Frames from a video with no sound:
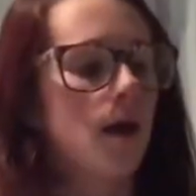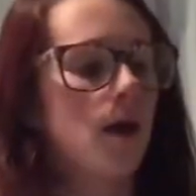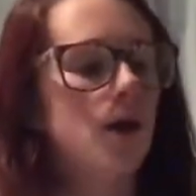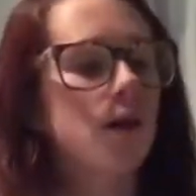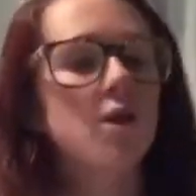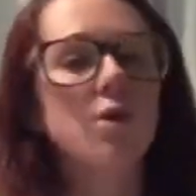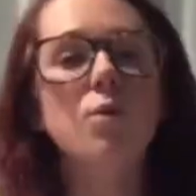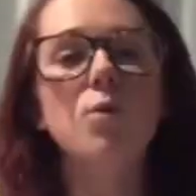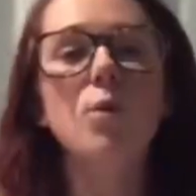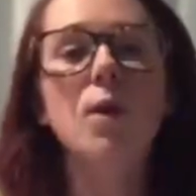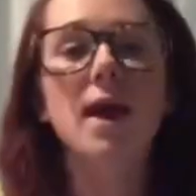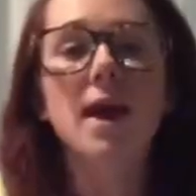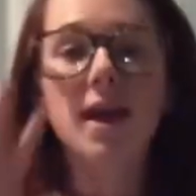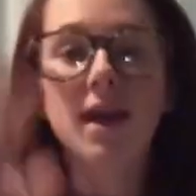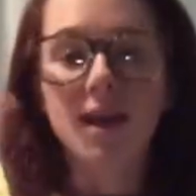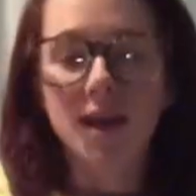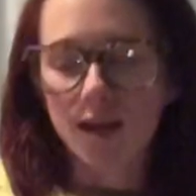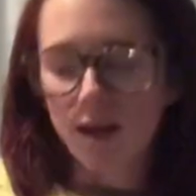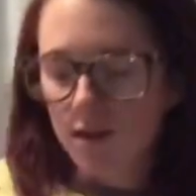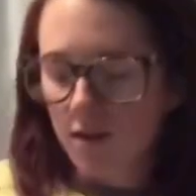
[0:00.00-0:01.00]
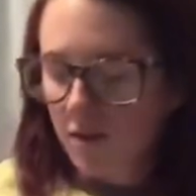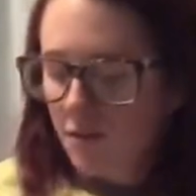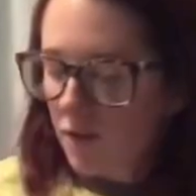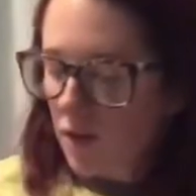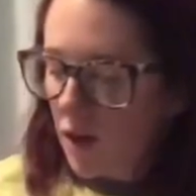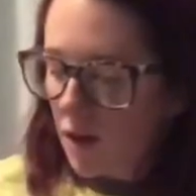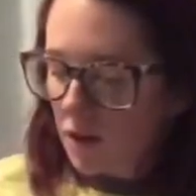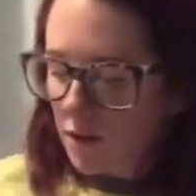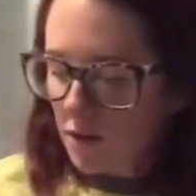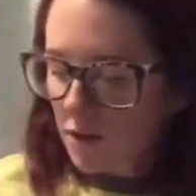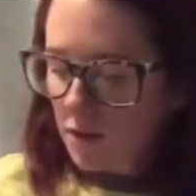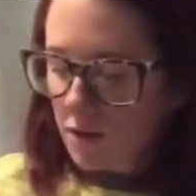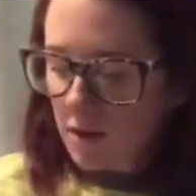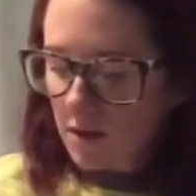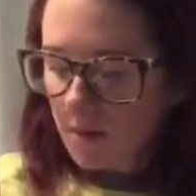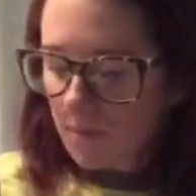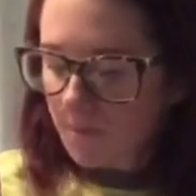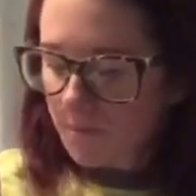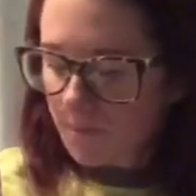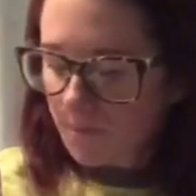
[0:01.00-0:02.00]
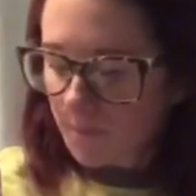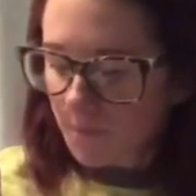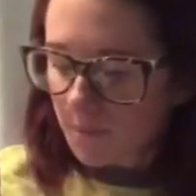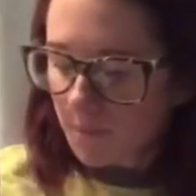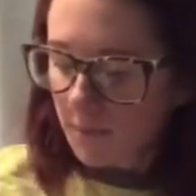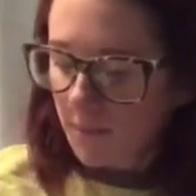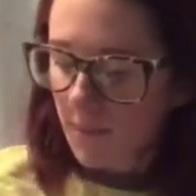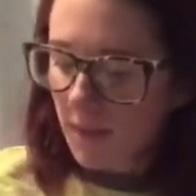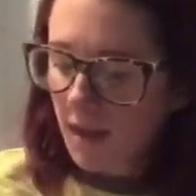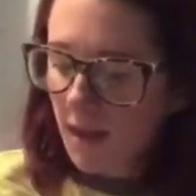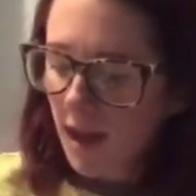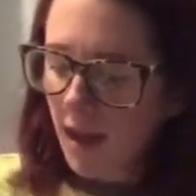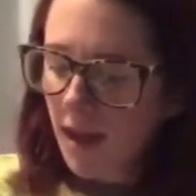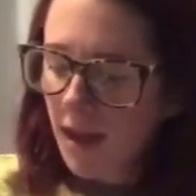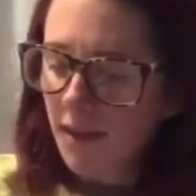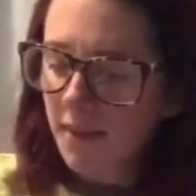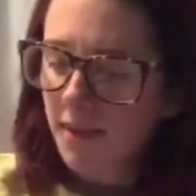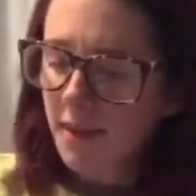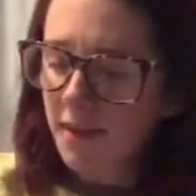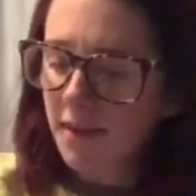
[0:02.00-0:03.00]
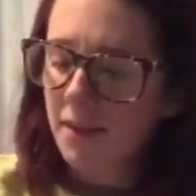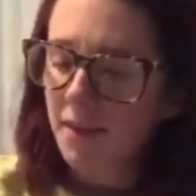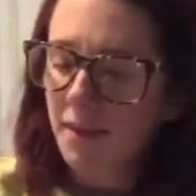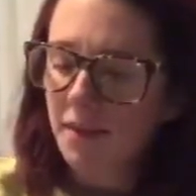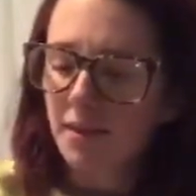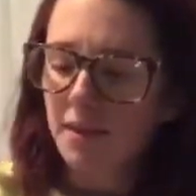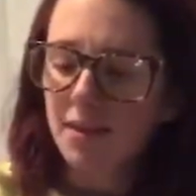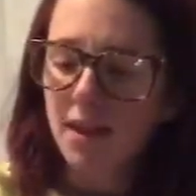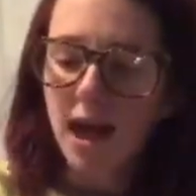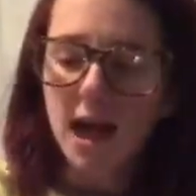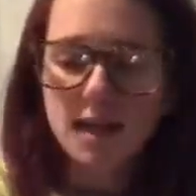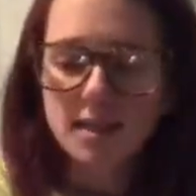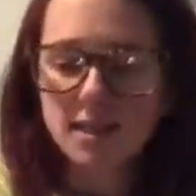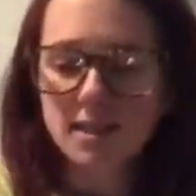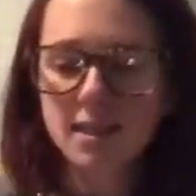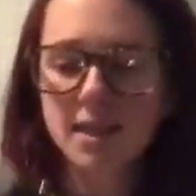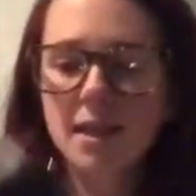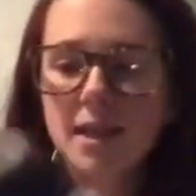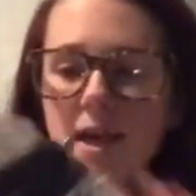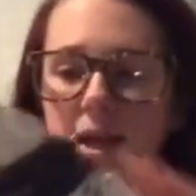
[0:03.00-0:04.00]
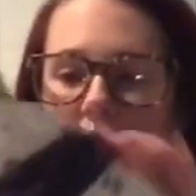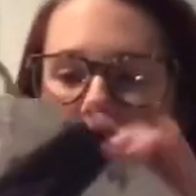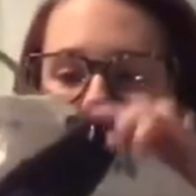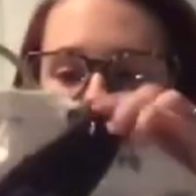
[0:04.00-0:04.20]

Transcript: an array of colors. And then the last thing I